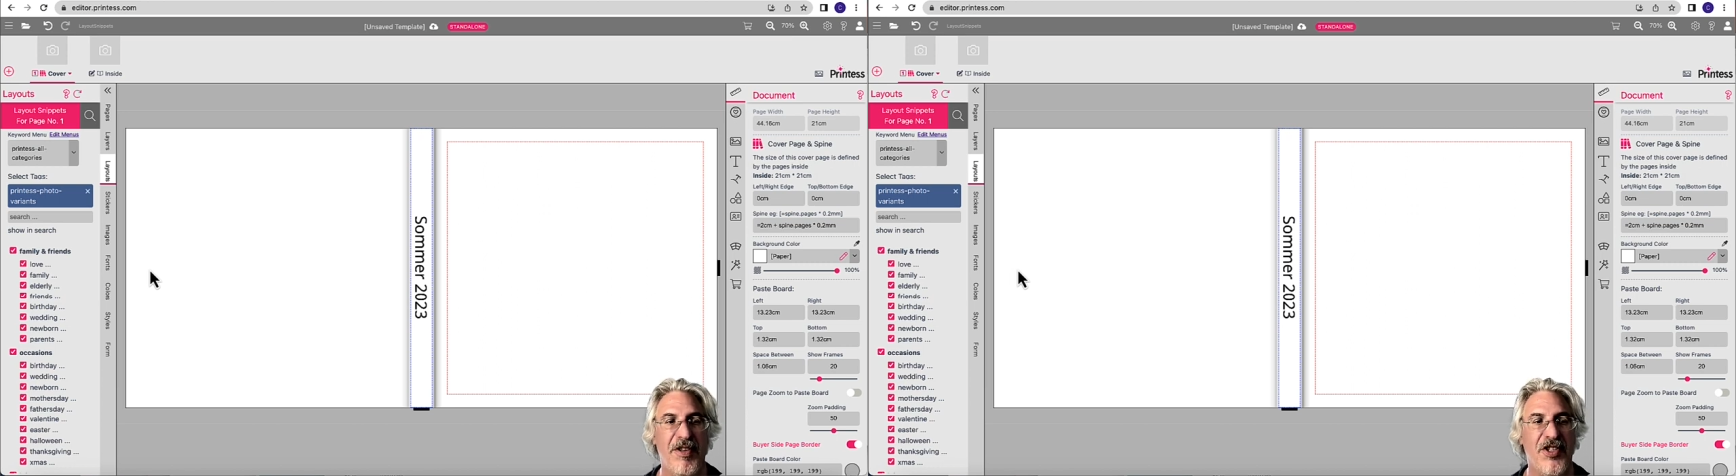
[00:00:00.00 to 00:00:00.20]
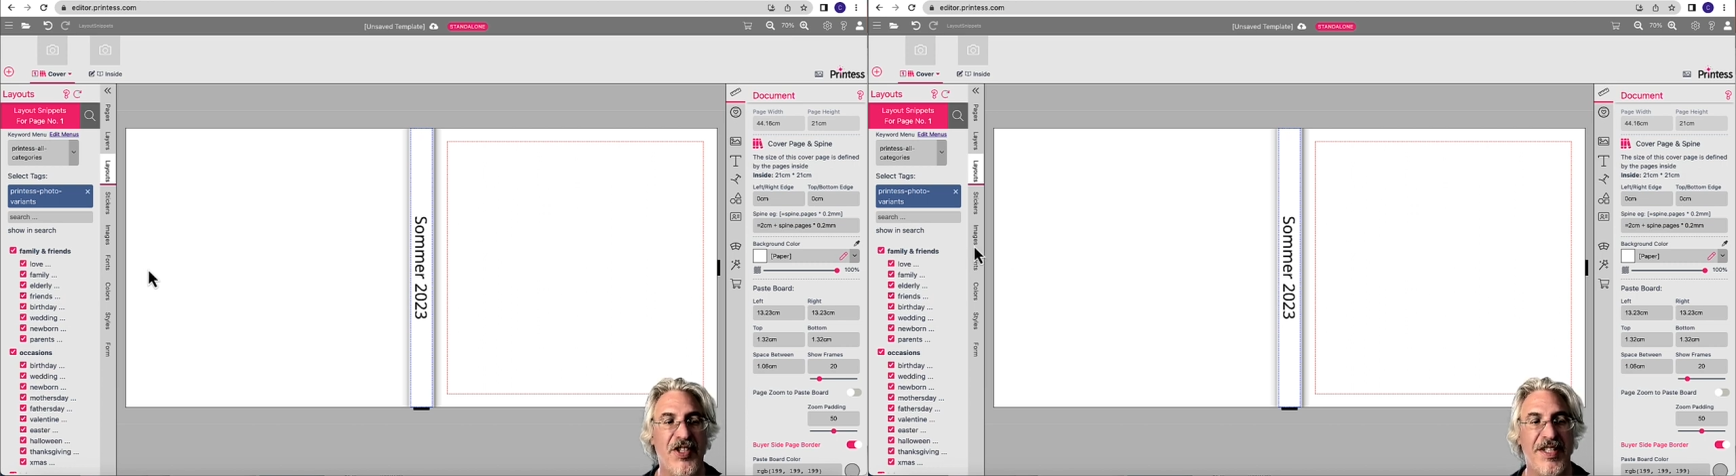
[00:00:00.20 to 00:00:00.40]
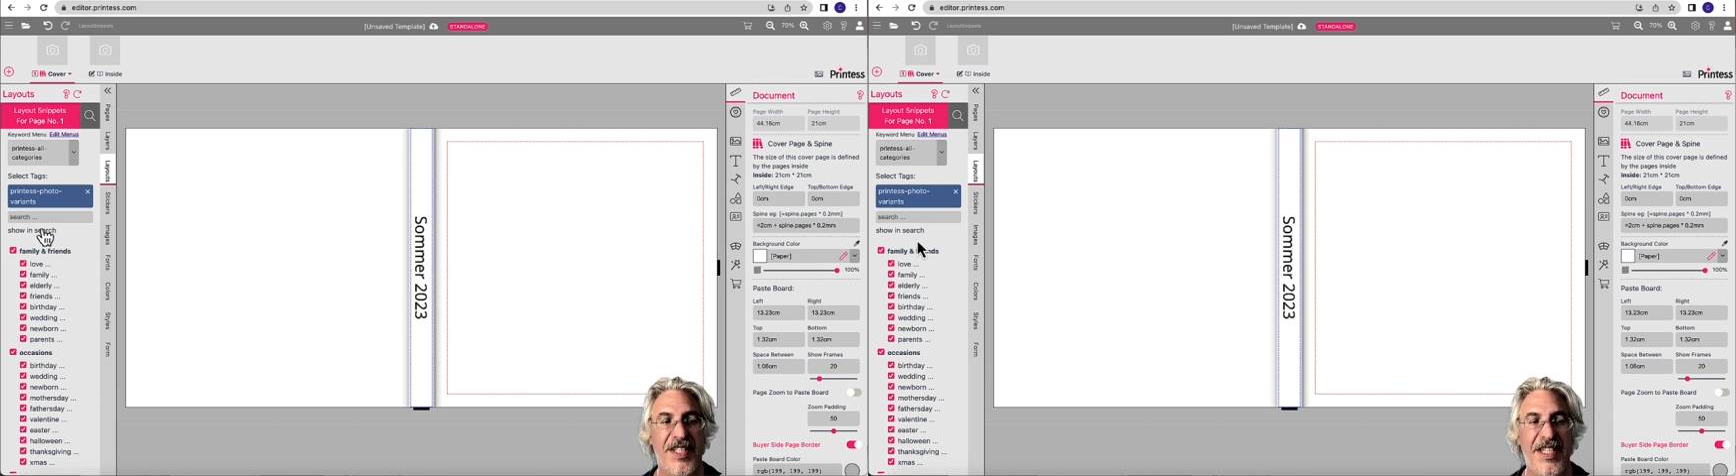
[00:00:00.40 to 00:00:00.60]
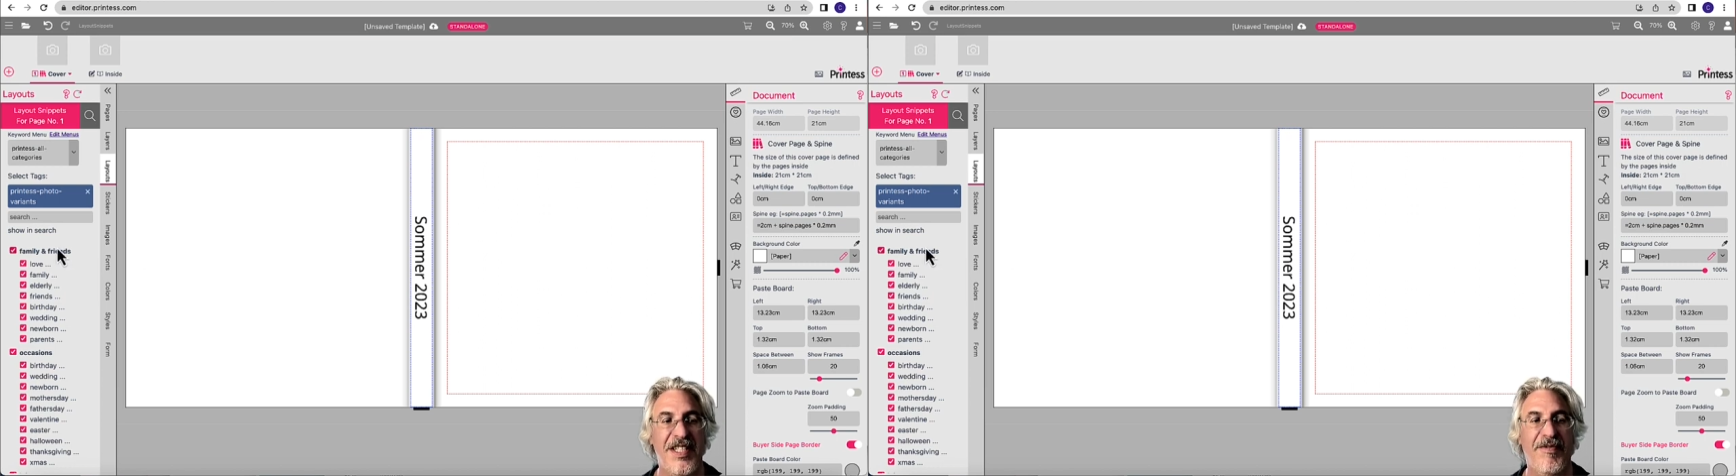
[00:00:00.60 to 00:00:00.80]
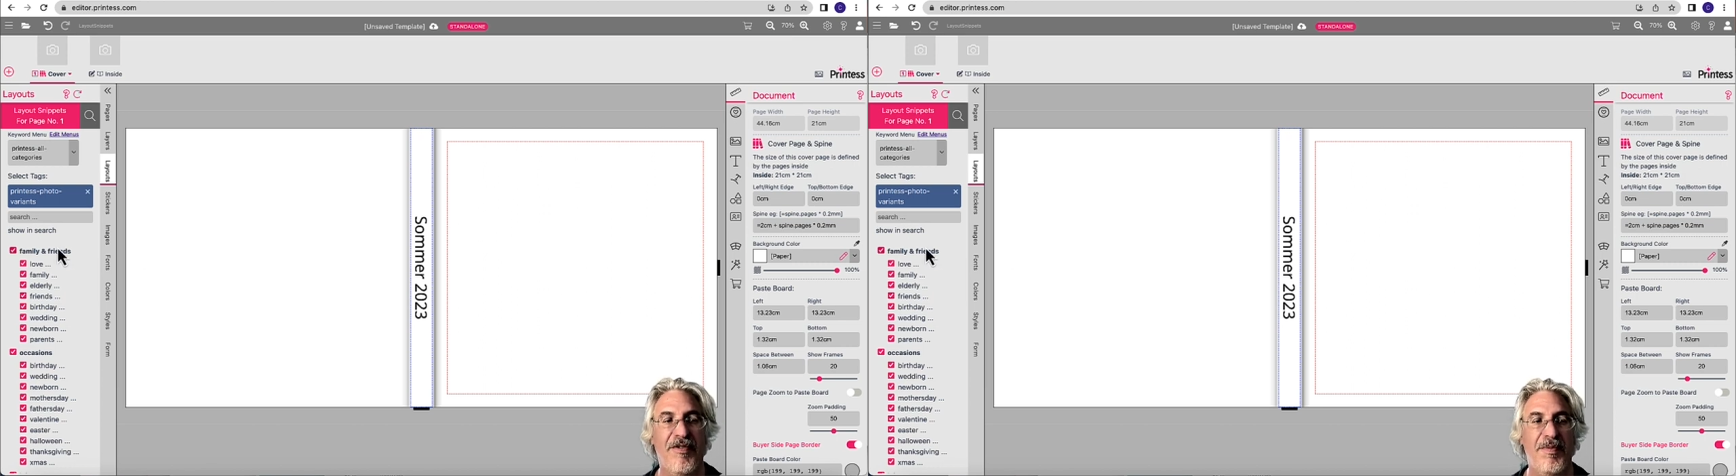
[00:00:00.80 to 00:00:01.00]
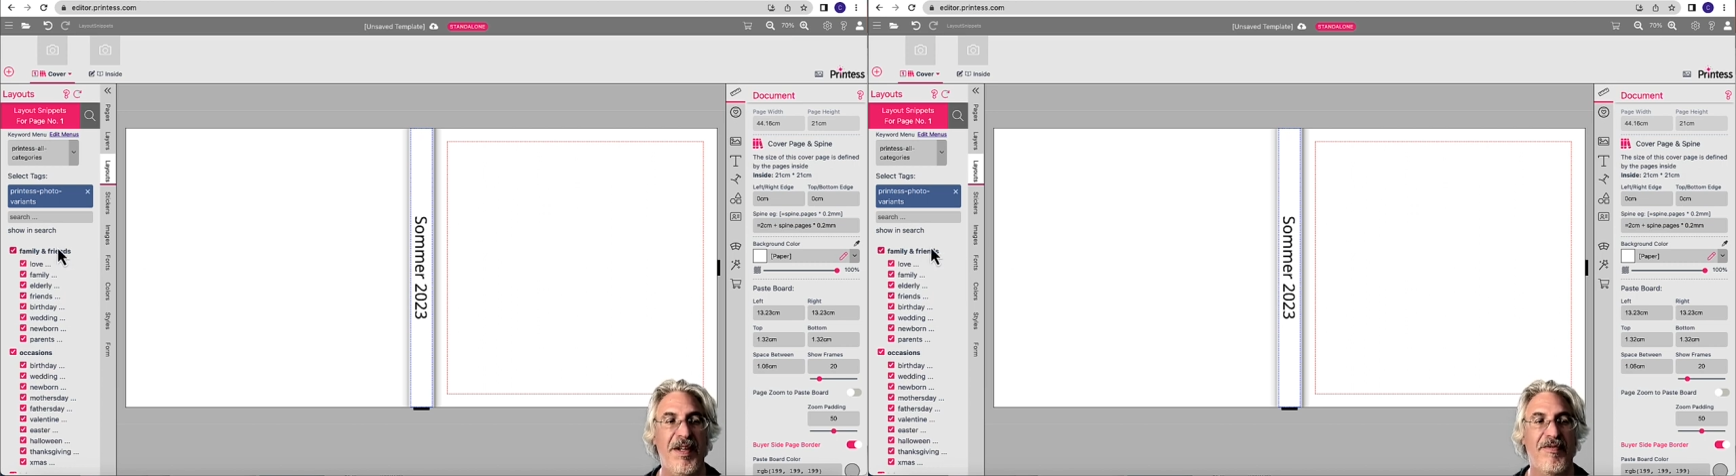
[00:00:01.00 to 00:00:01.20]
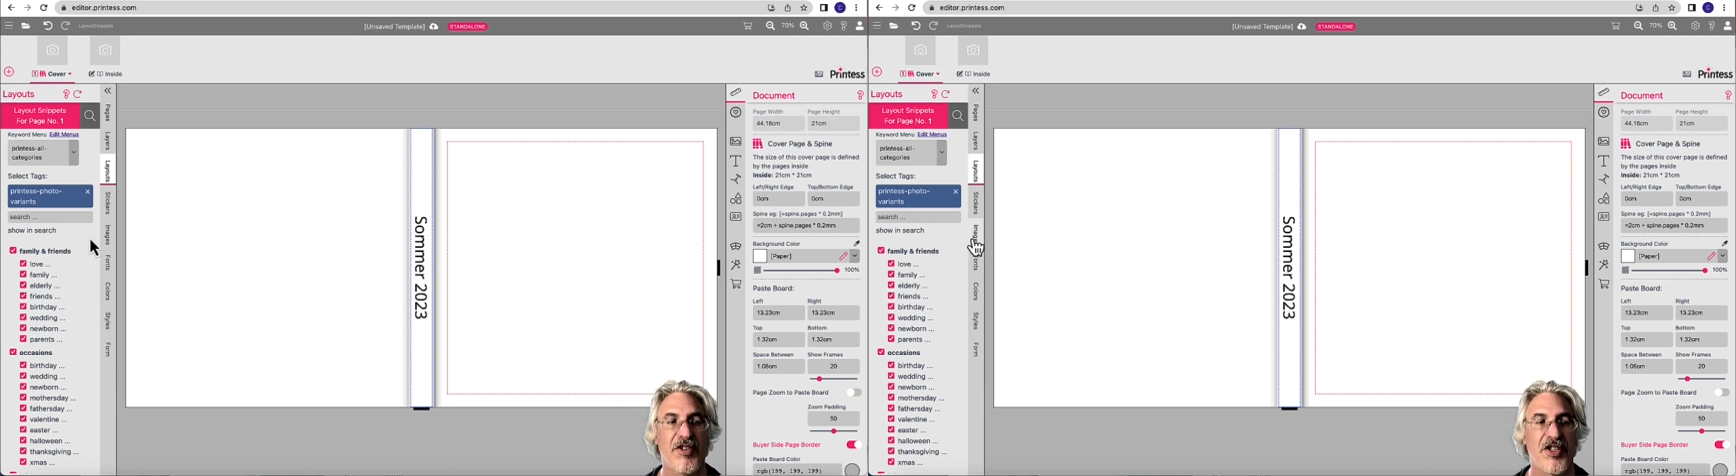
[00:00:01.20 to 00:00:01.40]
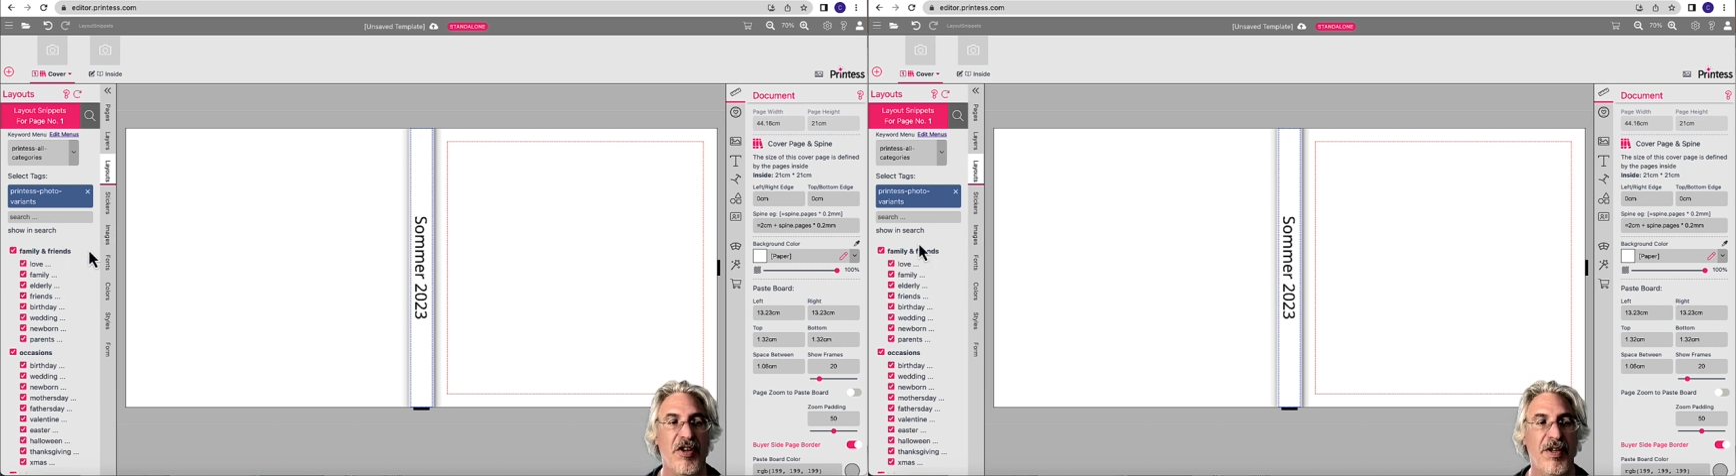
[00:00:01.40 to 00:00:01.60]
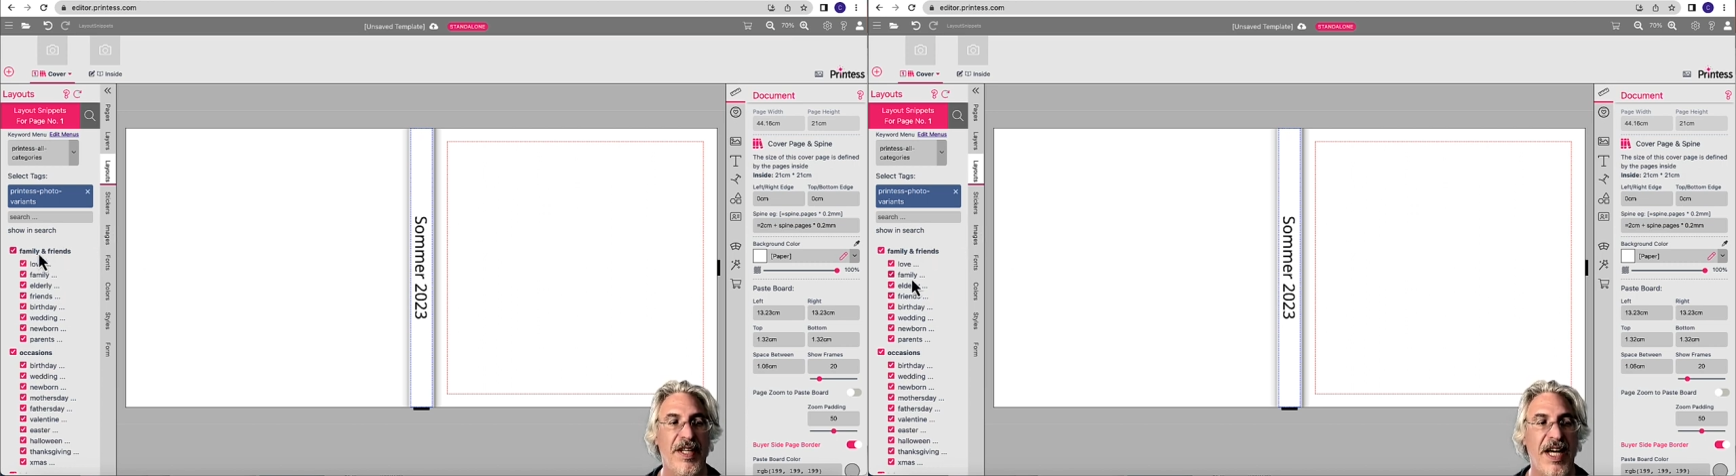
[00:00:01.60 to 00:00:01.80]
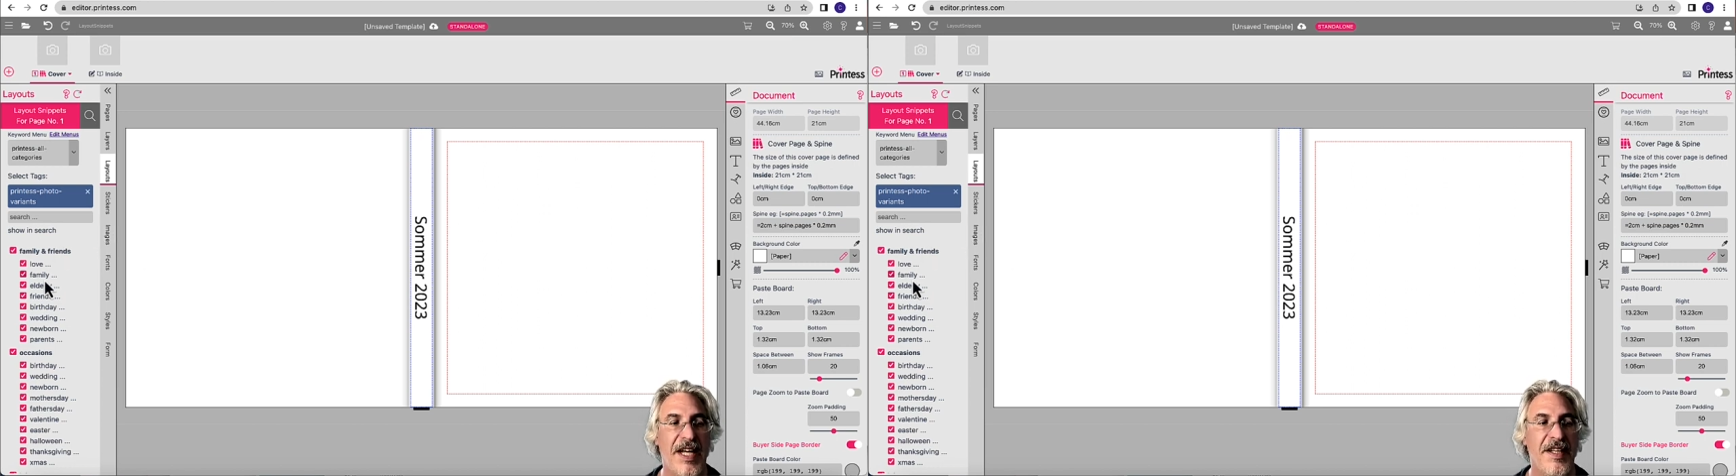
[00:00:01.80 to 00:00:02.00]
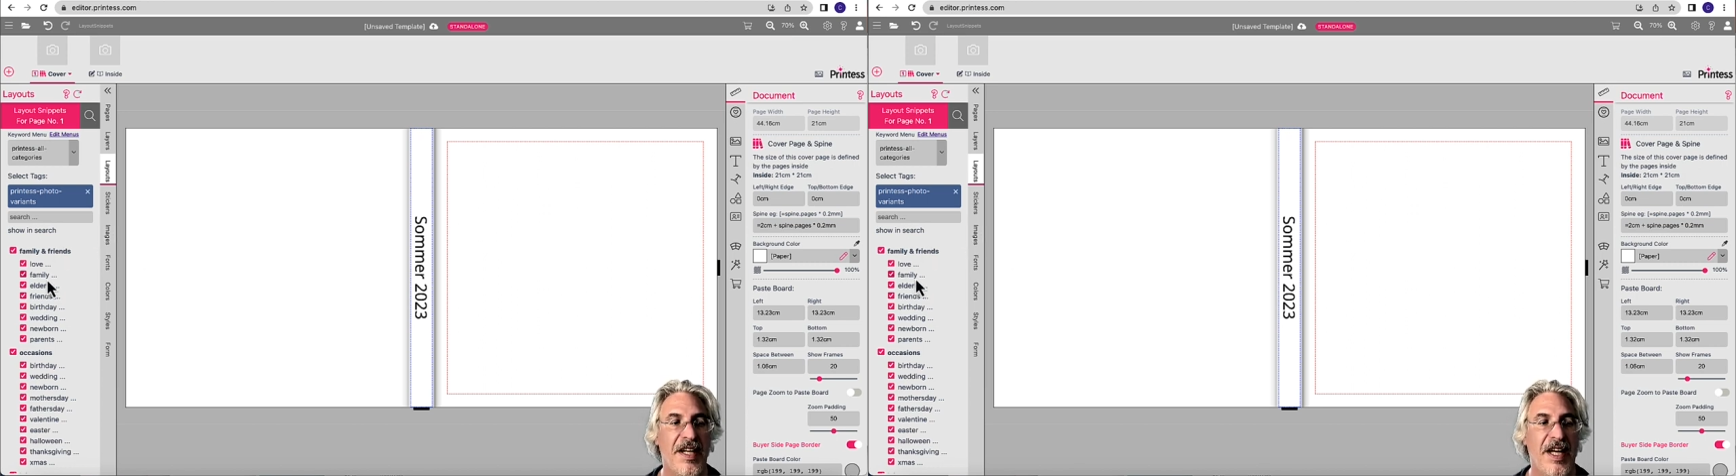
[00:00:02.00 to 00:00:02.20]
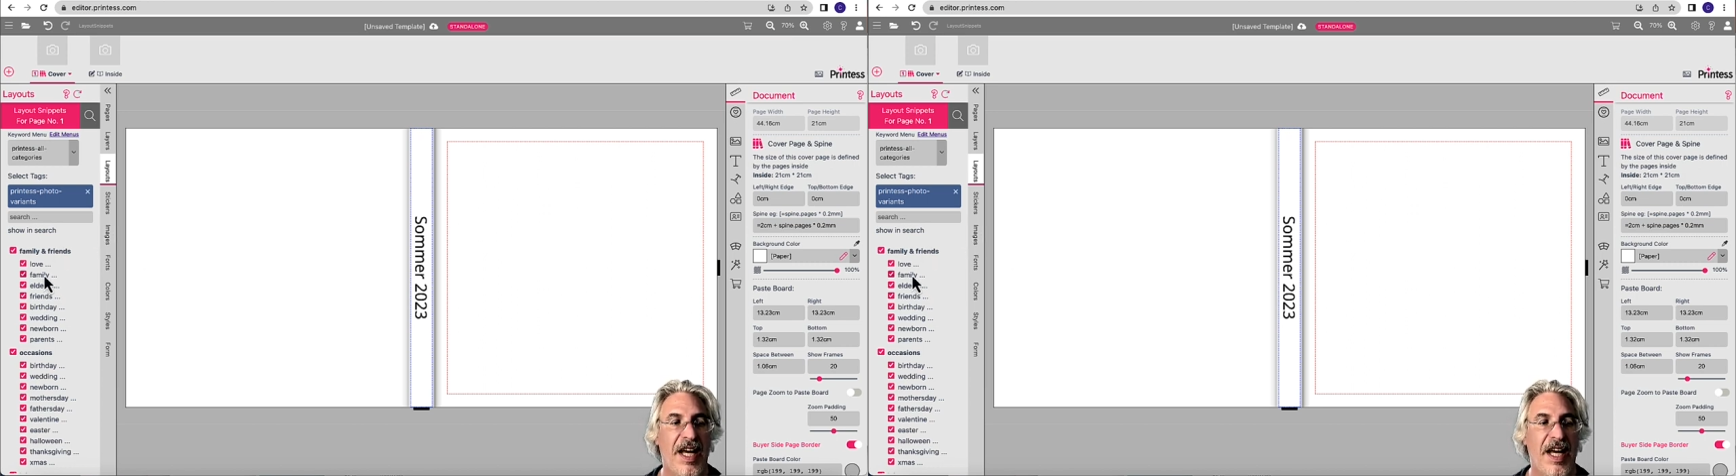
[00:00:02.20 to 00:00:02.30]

It's just easy for me for showing that.